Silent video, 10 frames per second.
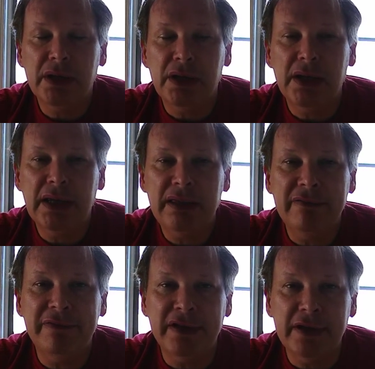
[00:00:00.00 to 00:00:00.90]
in this
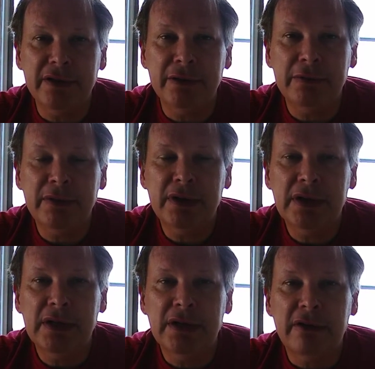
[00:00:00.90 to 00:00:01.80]
video,
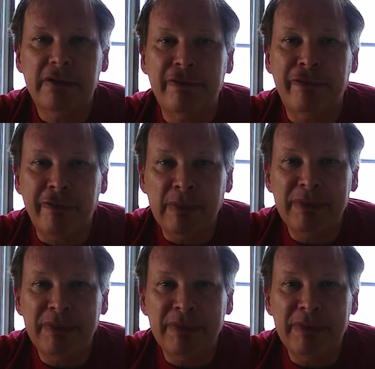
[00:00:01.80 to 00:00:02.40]
from the